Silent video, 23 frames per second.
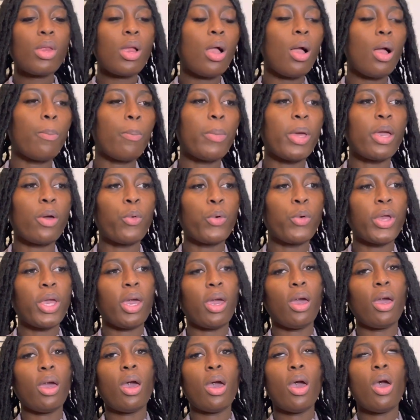I'm like,
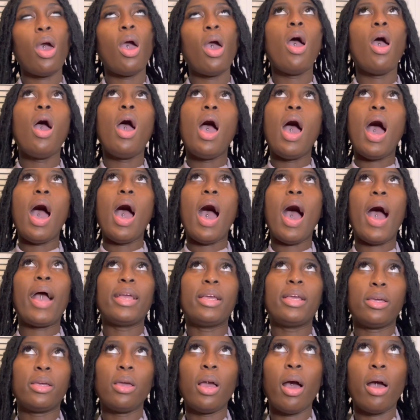okay.
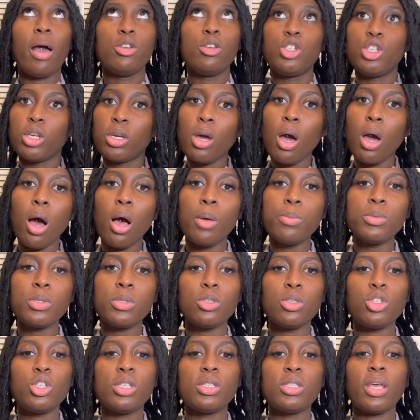She
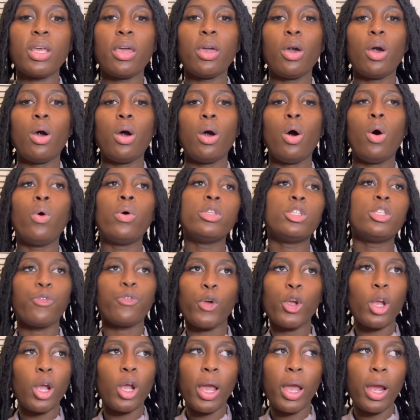comes. She's like, oh, it's
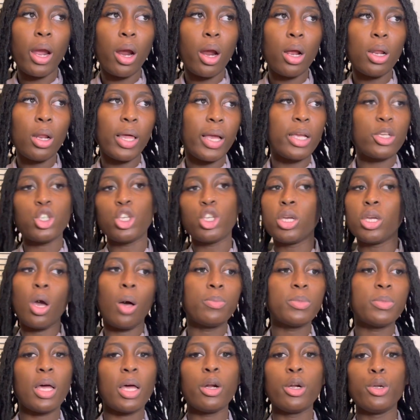for your hair. Like, she
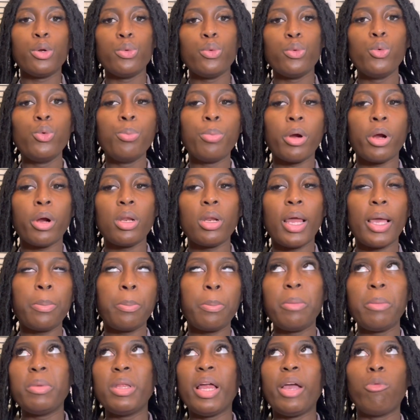comes out in an Uber. Like,
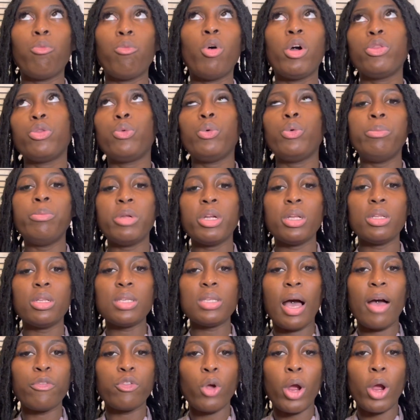maybe like, what, 3 minutes
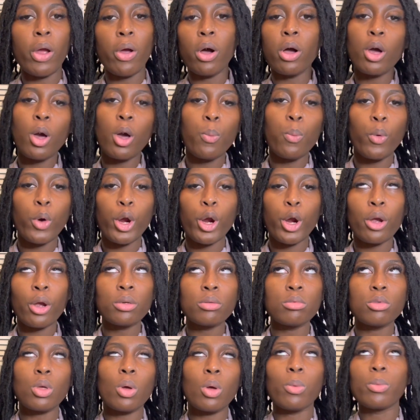after I hung up with
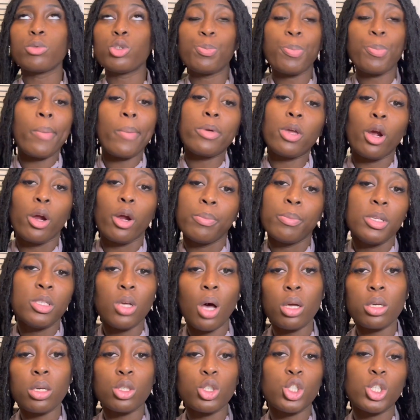her. So she probably heard me
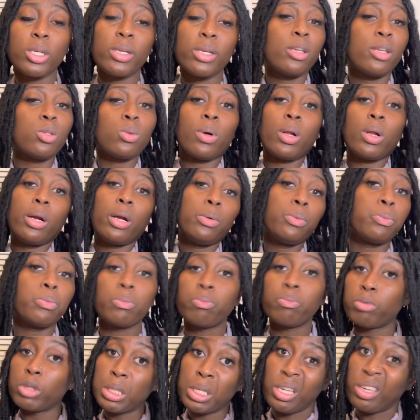talking shit. Guess what? I
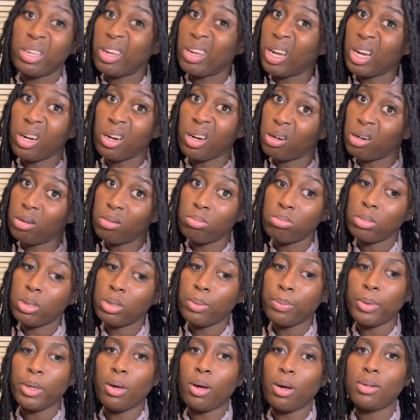don't really care. To
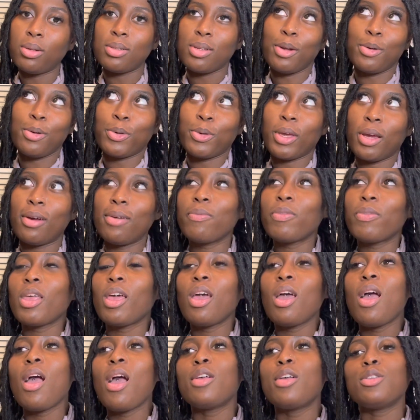be honest, I don't care.
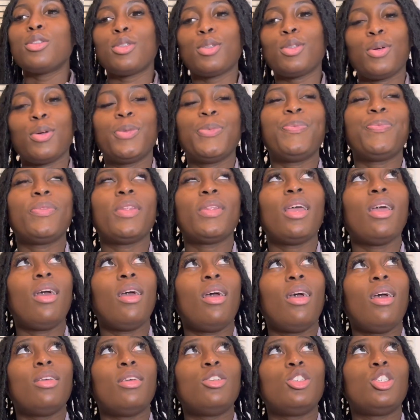So...
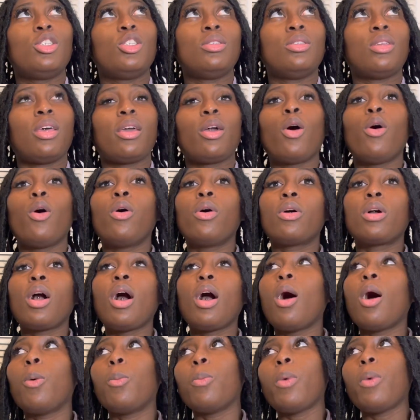she's like, oh,
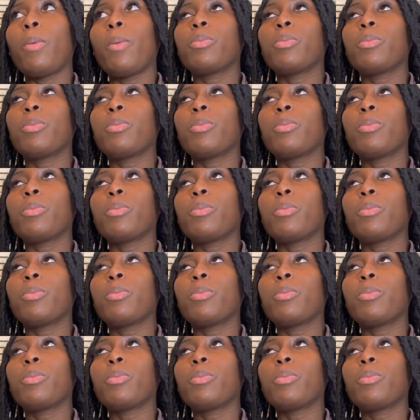come,